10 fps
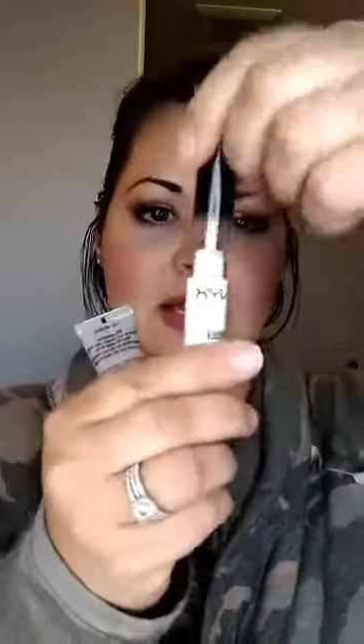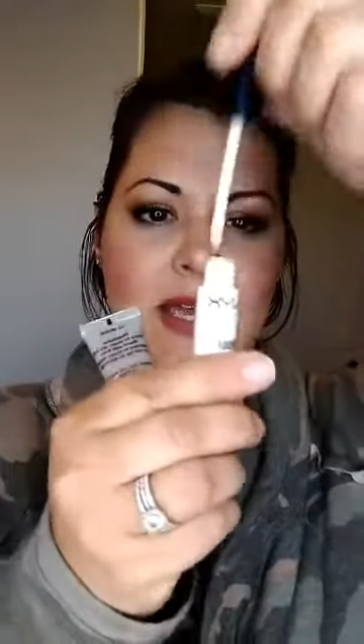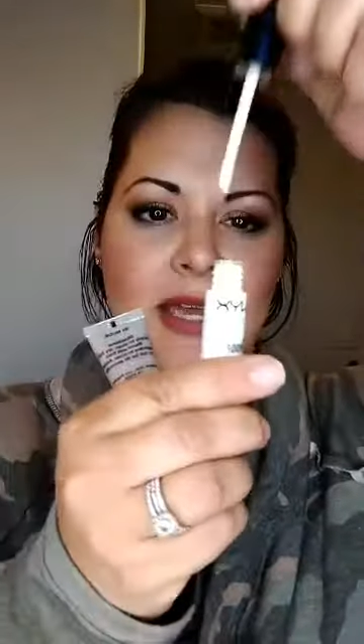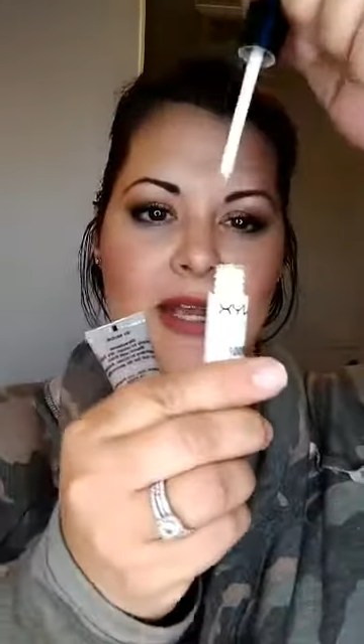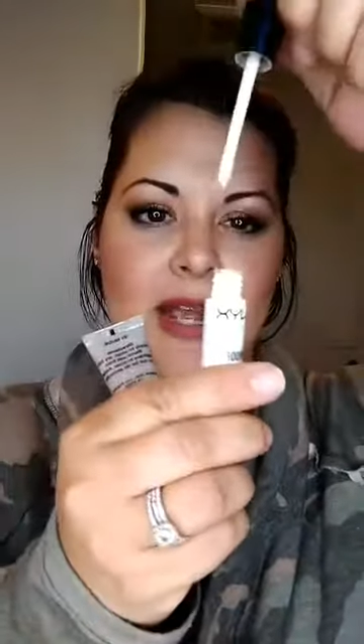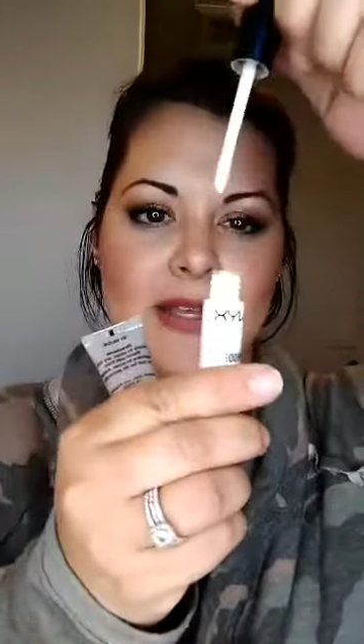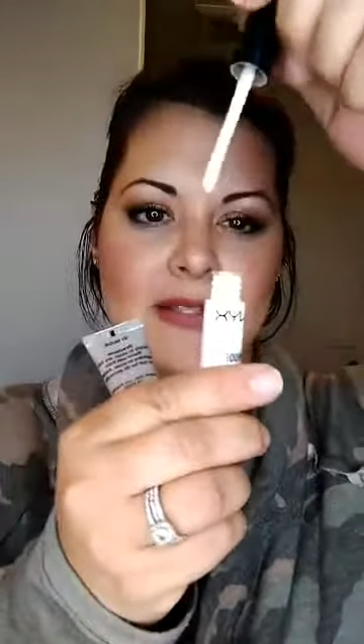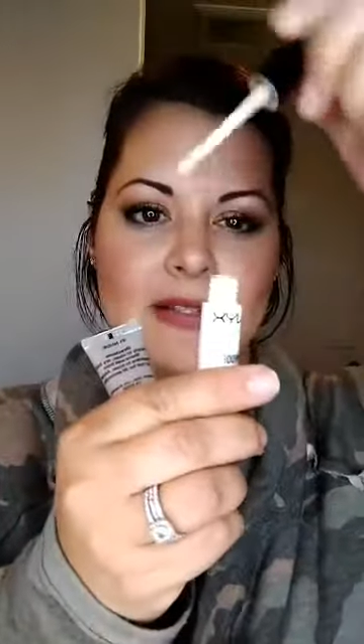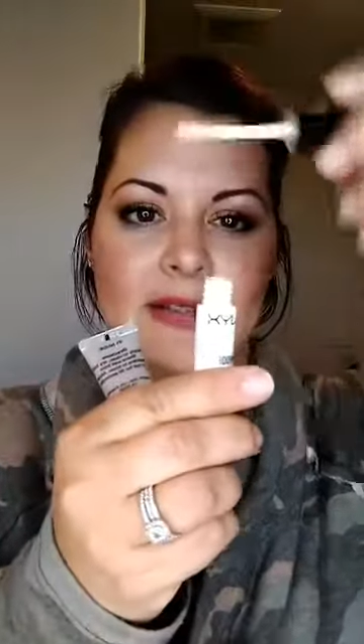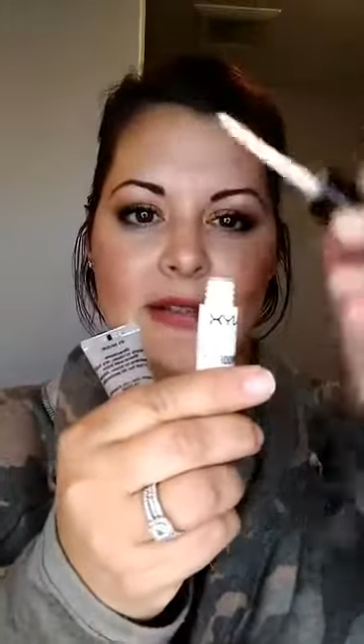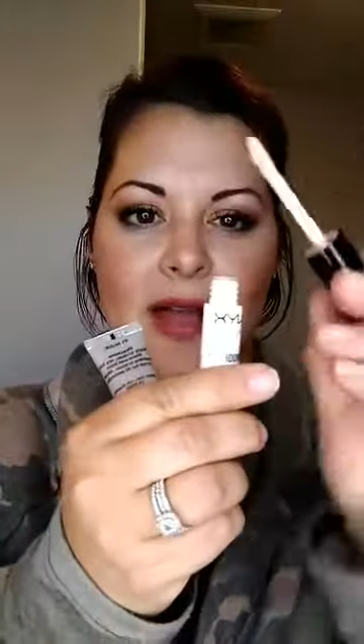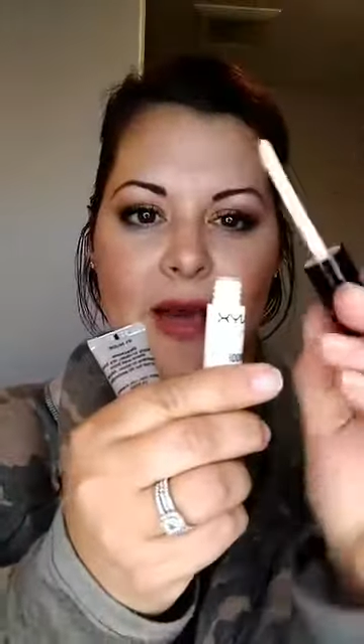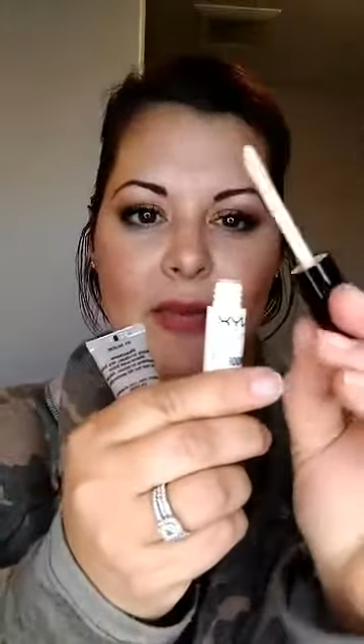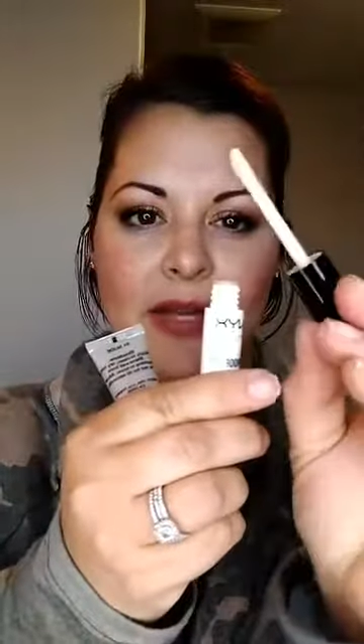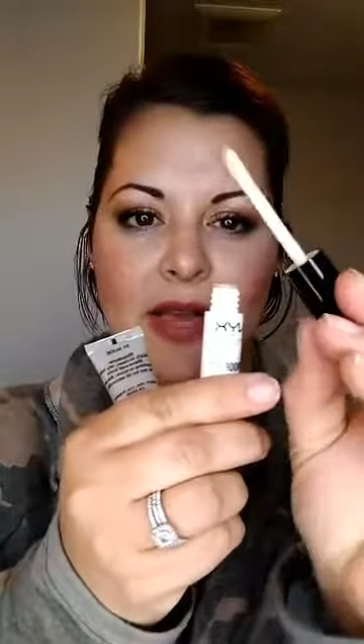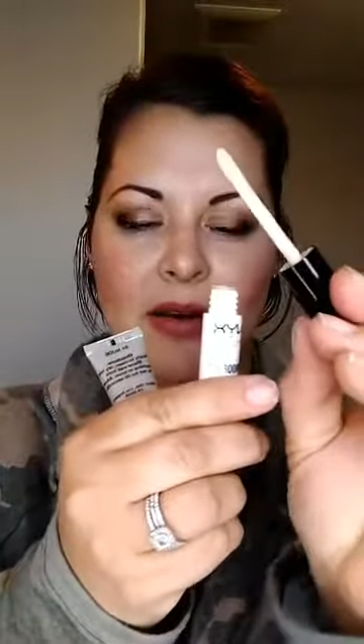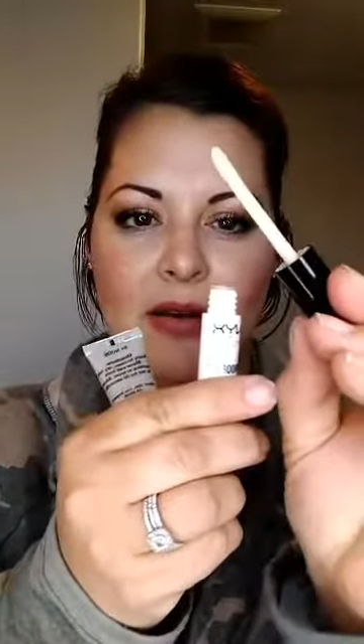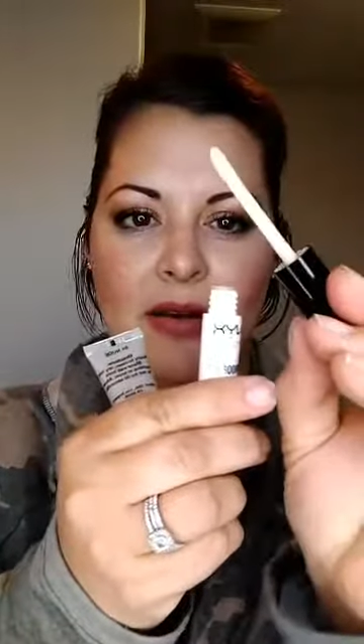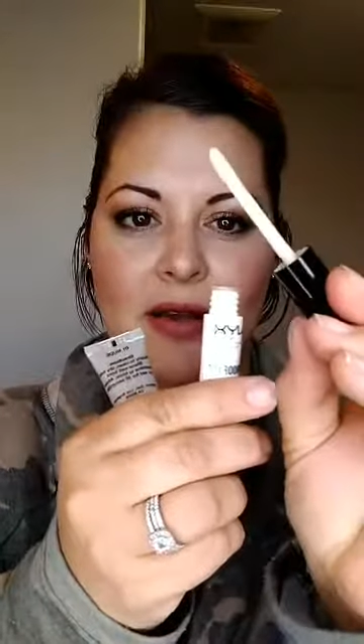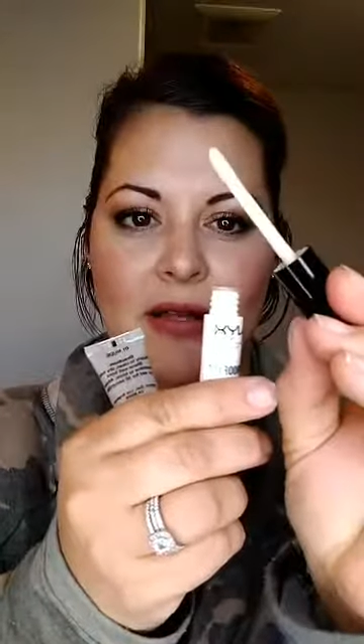it has a little applicator on it,